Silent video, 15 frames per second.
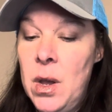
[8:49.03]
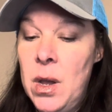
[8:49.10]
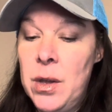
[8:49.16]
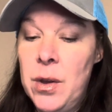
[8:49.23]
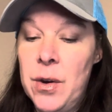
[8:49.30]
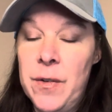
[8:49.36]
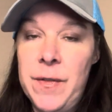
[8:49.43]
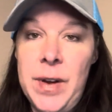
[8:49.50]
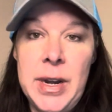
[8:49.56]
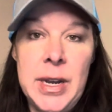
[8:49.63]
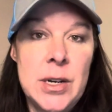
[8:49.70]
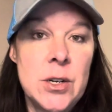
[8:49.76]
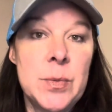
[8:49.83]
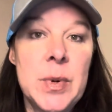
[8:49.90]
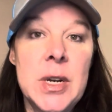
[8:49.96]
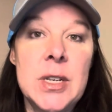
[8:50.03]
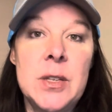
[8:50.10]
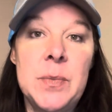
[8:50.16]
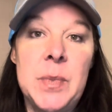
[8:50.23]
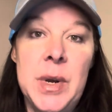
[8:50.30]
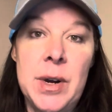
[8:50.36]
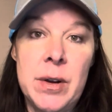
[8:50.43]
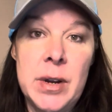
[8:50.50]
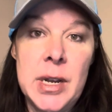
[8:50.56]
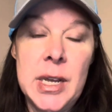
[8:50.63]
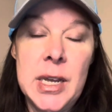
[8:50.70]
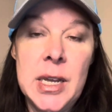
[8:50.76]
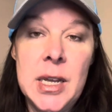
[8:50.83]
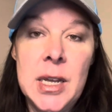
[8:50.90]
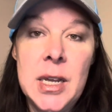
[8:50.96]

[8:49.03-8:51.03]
your financial prosperity.